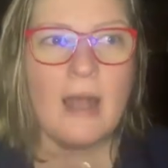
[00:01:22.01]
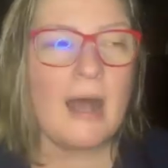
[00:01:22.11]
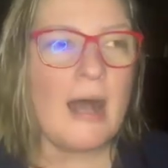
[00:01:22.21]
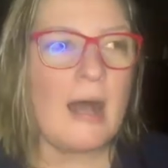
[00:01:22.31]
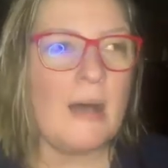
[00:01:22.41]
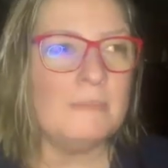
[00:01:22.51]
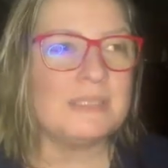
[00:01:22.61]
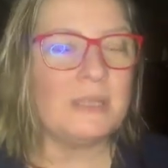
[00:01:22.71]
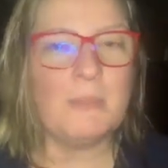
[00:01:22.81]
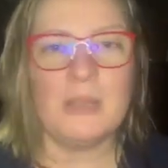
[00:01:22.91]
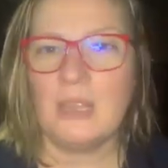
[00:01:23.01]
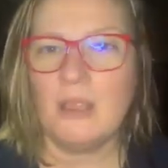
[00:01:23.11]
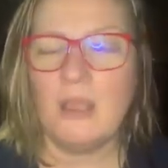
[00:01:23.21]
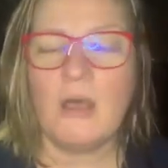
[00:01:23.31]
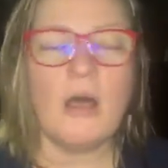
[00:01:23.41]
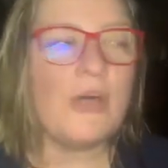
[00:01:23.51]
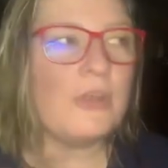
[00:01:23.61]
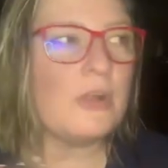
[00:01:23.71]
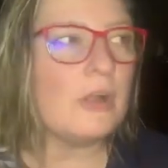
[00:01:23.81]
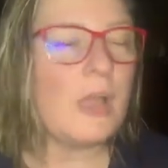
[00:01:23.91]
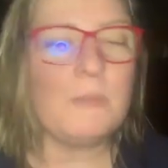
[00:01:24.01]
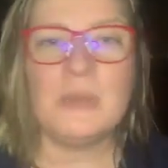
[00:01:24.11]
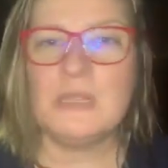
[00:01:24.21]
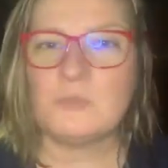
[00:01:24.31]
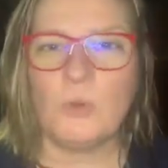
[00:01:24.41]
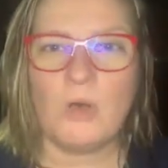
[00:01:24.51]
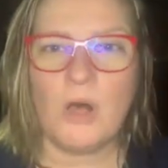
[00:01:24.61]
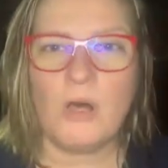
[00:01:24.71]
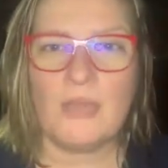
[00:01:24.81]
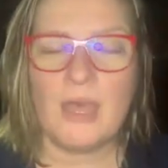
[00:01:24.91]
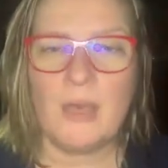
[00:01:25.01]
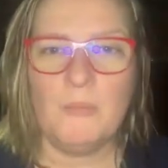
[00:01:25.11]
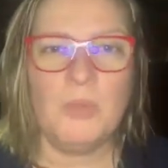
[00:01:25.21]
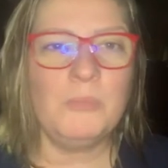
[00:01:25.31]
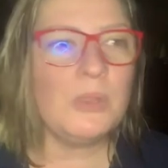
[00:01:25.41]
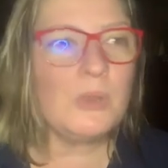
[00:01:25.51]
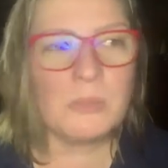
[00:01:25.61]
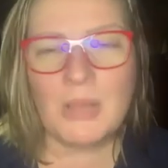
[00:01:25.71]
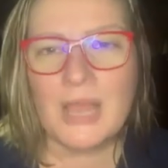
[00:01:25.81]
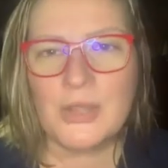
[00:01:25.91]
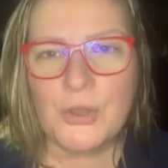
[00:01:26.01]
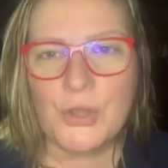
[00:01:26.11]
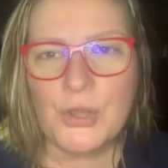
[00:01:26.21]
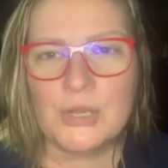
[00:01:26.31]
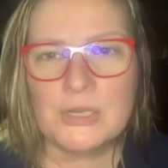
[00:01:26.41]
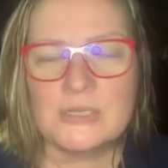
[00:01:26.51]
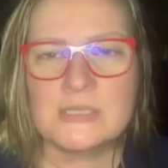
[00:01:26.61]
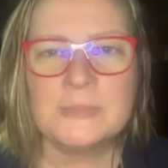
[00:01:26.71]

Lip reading: Other companies will call them beauty blenders.